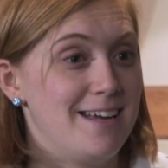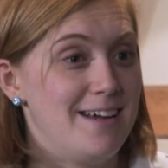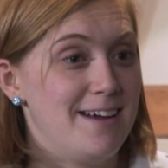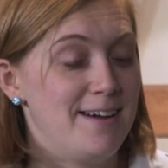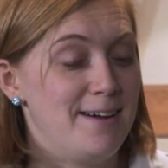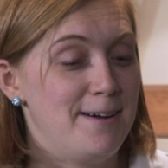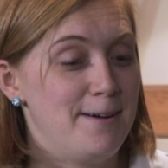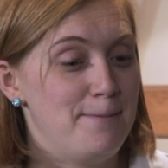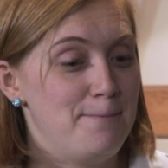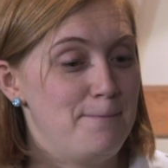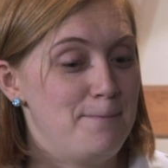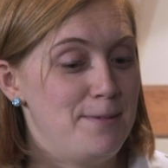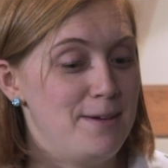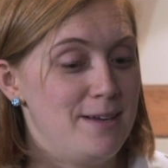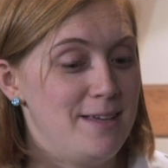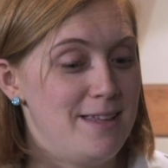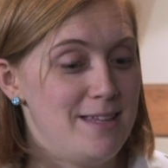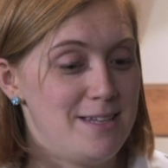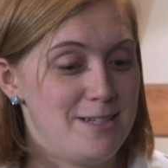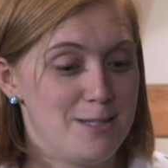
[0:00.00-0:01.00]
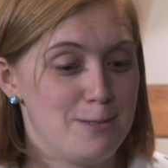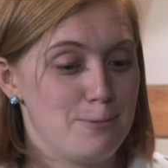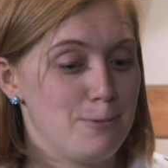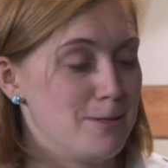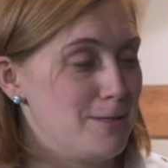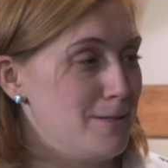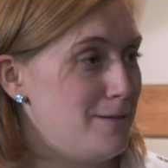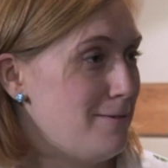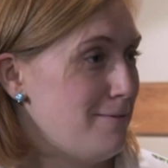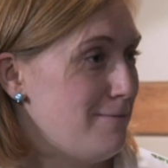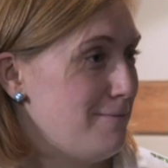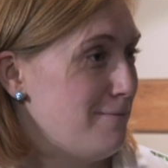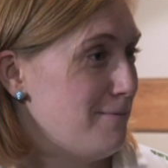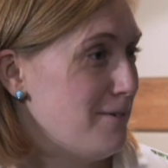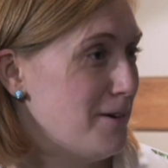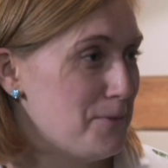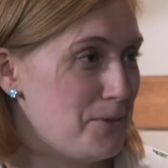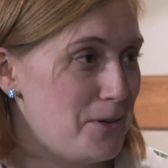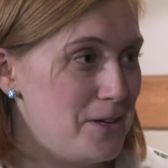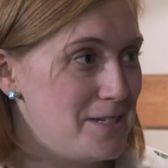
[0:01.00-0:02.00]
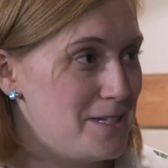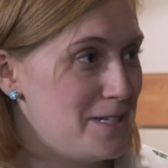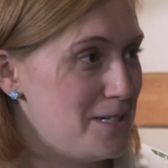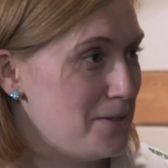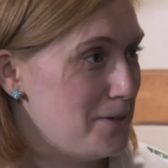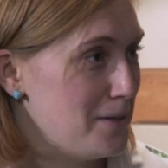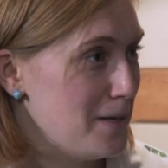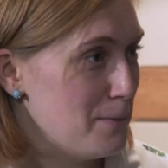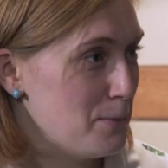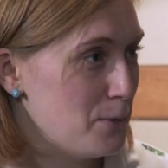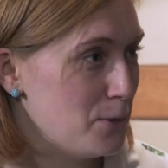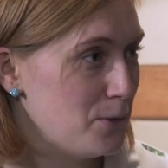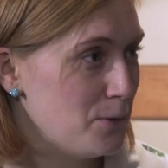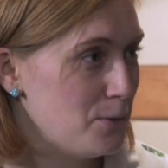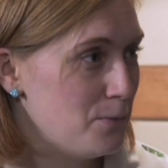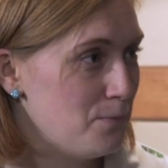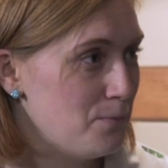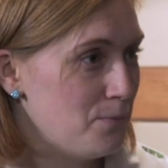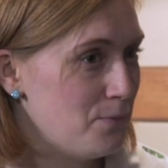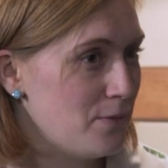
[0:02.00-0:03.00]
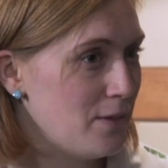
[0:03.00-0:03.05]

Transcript: it just wasn't what I wanted to do anymore.